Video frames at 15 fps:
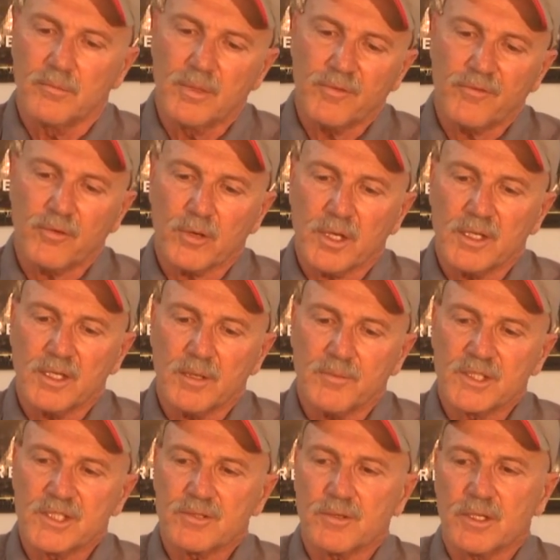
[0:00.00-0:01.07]
Before I
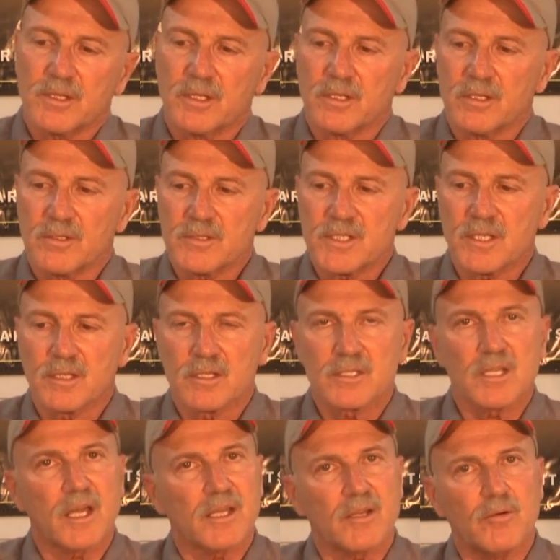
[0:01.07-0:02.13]
demonstrate the use of
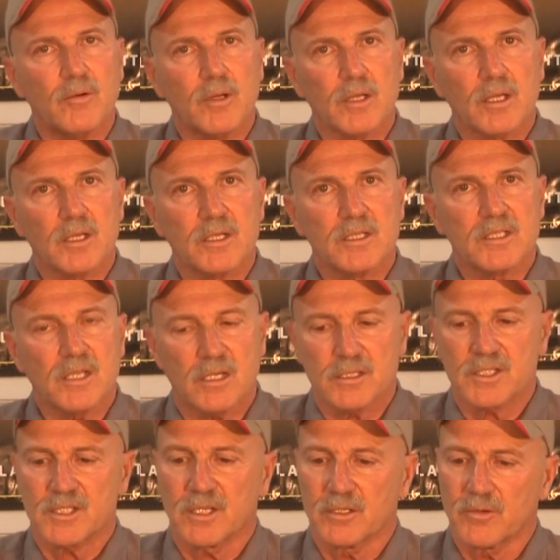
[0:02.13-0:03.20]
this high-quality
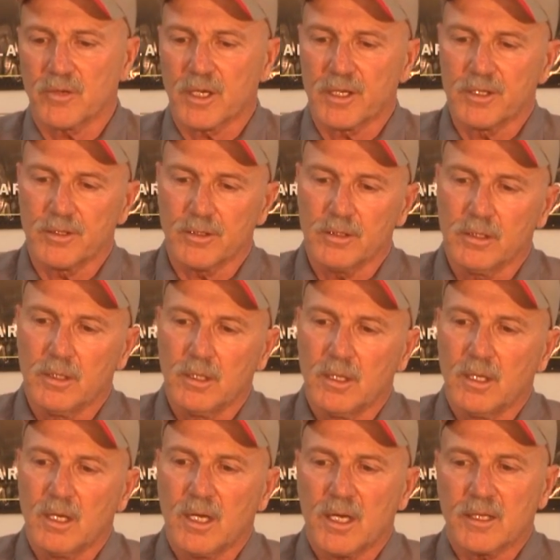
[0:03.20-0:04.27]
tungsten grinder,
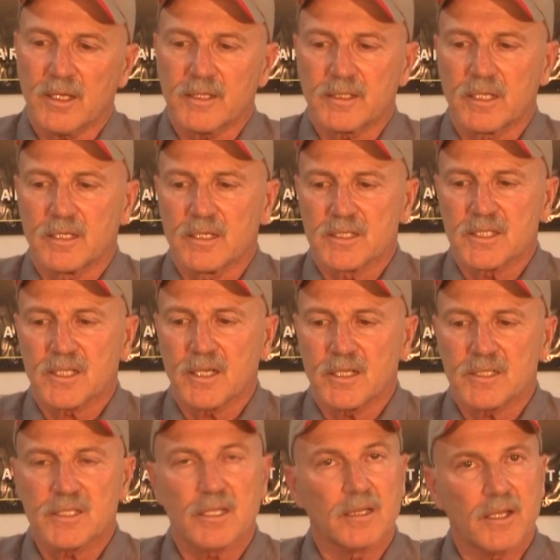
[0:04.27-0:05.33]
I'd like to
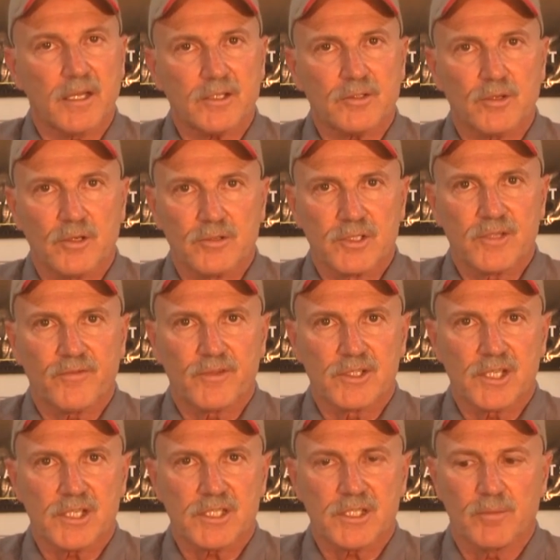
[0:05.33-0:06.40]
discuss electrodes for
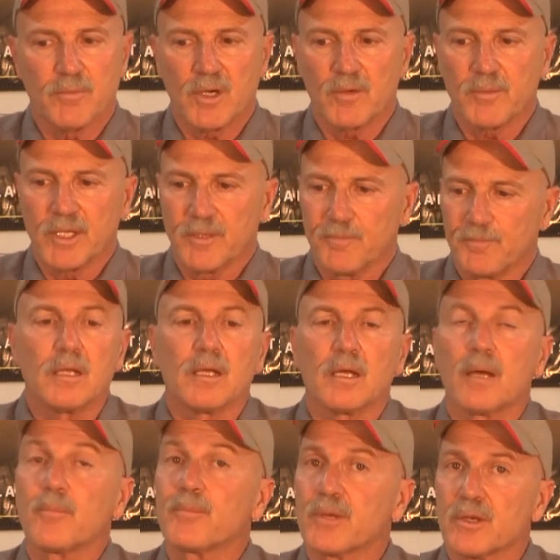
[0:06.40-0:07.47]
just a moment.
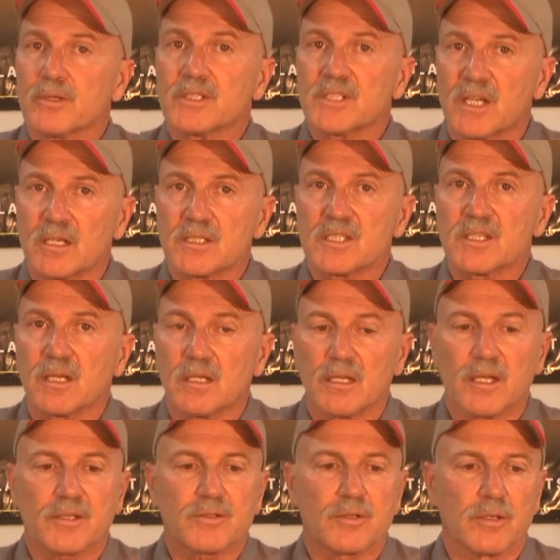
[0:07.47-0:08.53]
A pure tungsten
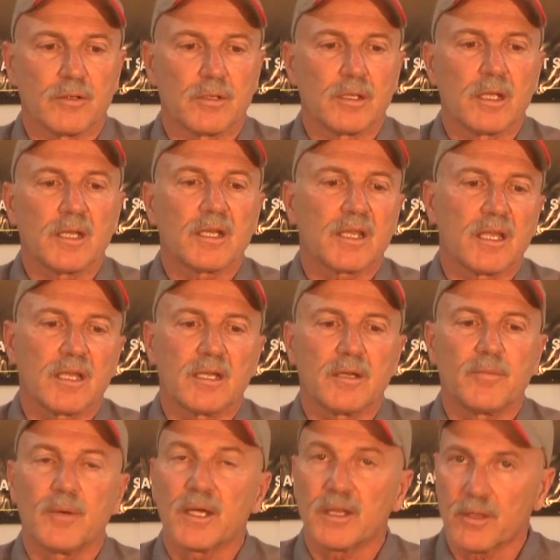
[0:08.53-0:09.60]
electrode,
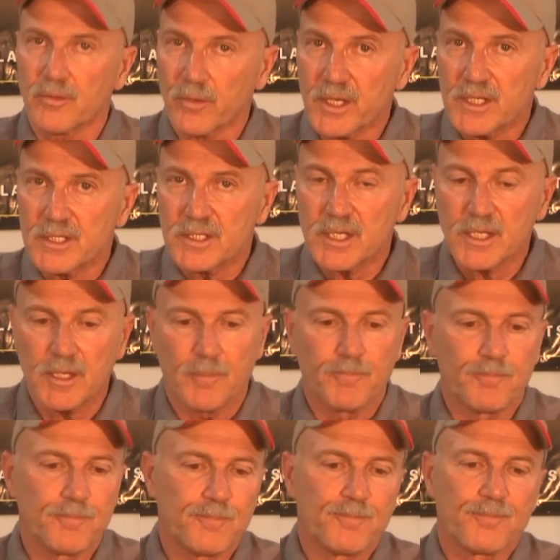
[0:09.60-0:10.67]
indicated by the green tip,